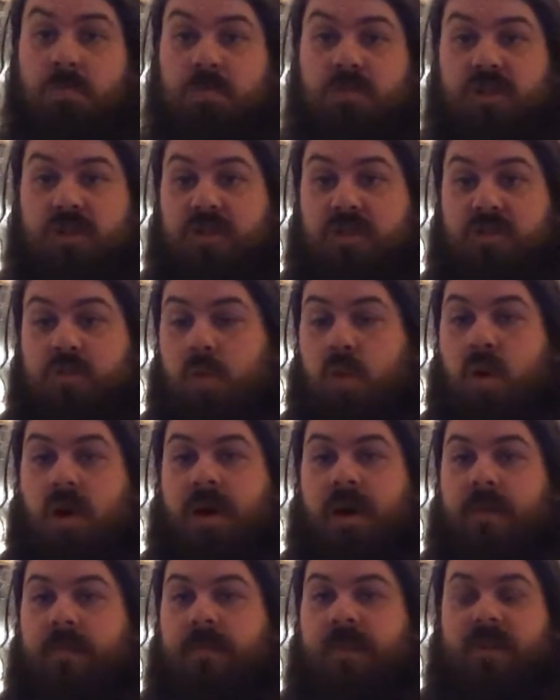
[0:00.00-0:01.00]
just what
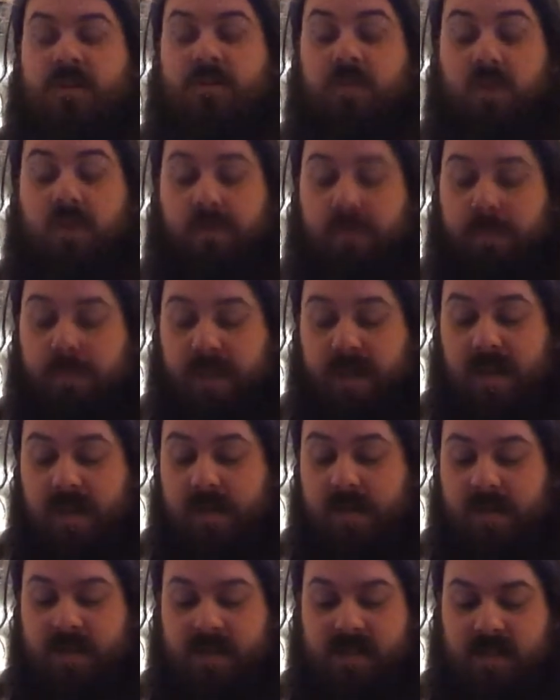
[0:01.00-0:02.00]
I've been
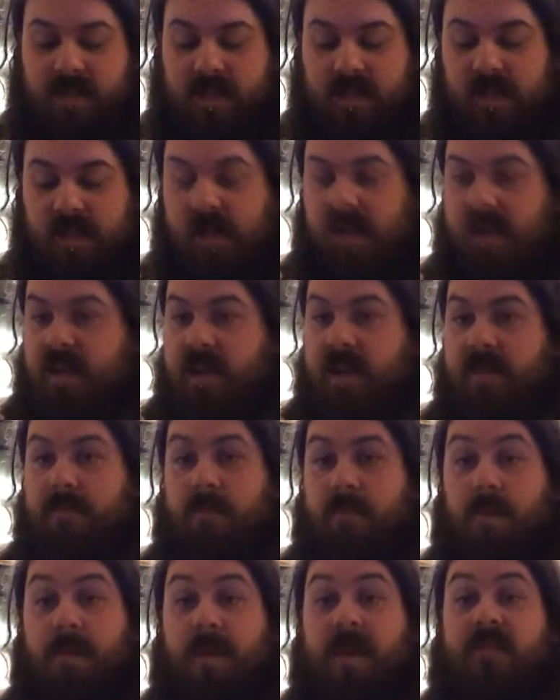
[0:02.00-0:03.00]
playing basically in
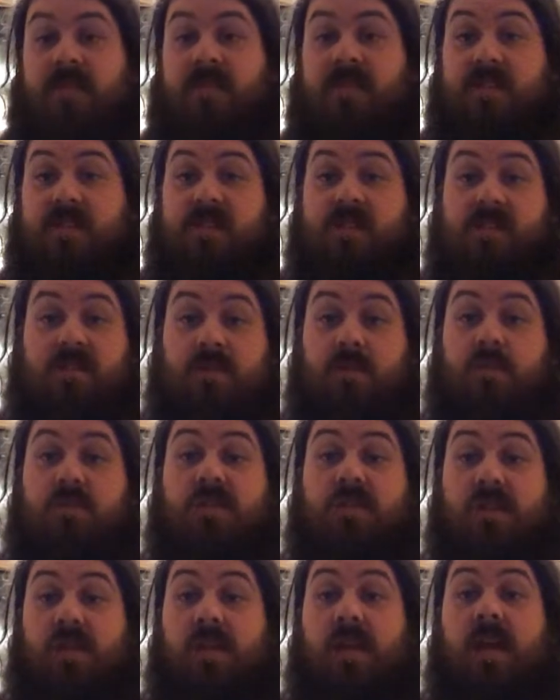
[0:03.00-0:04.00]
my band 16 Still
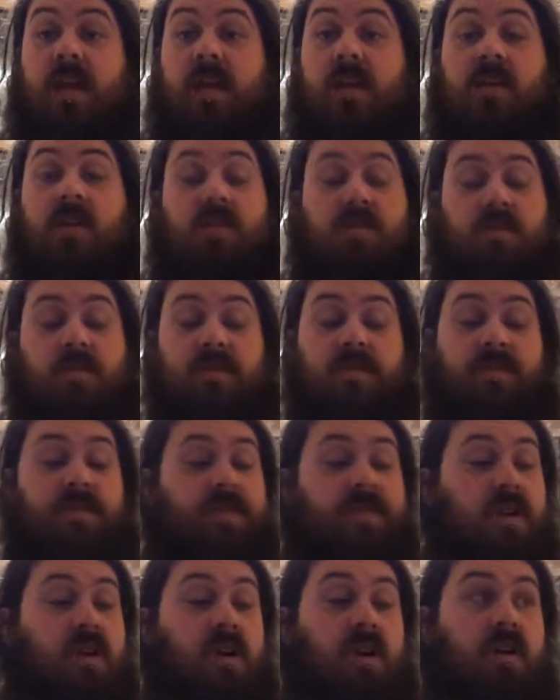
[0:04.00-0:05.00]
Sunday
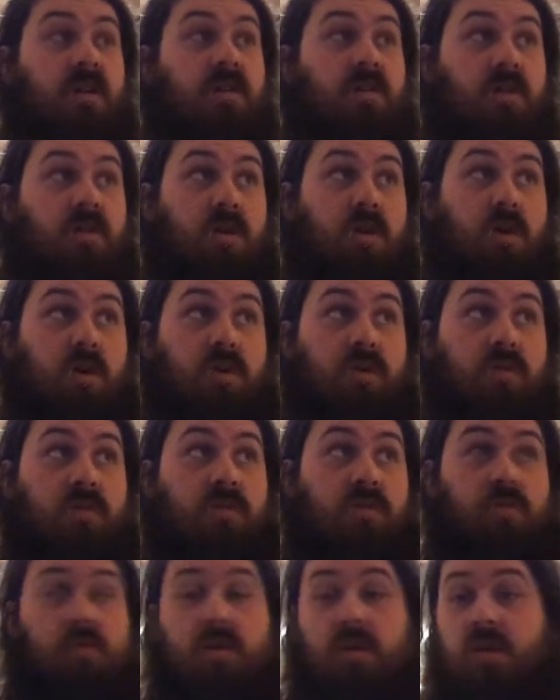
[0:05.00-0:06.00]

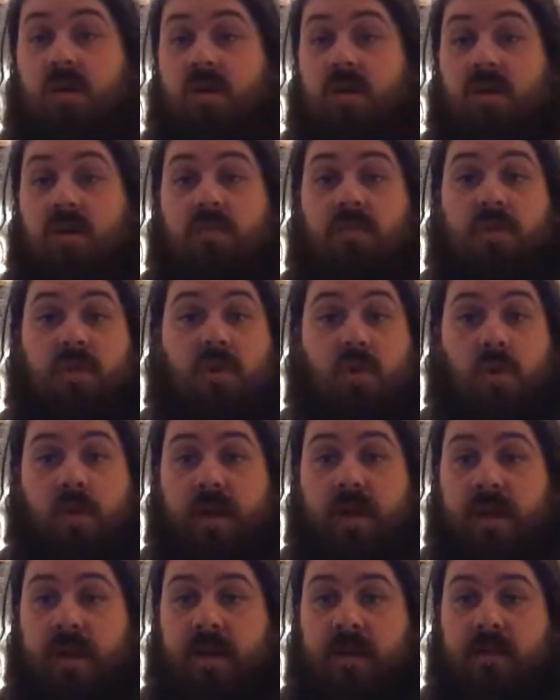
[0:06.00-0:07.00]
on
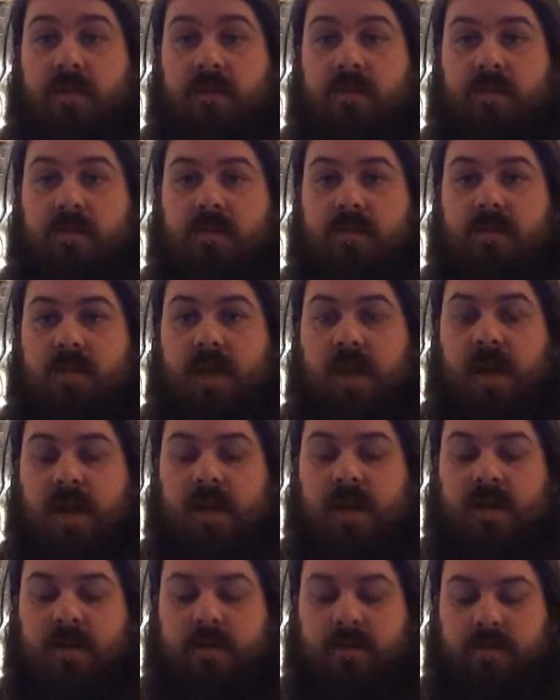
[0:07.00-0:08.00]
recordings,
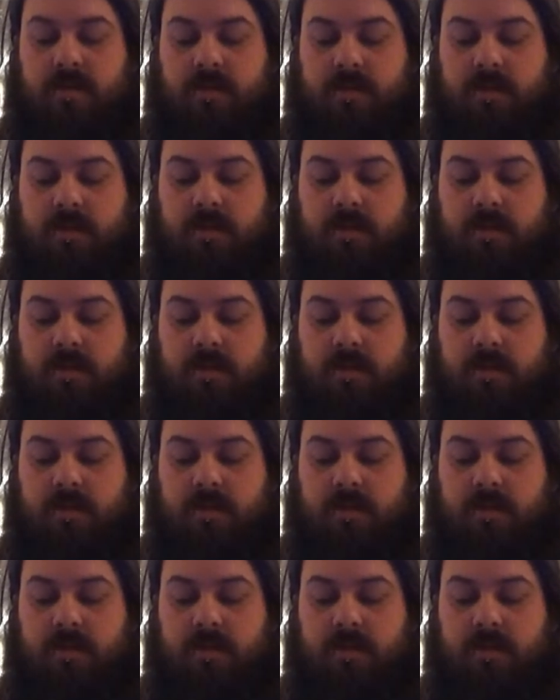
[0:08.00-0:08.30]
and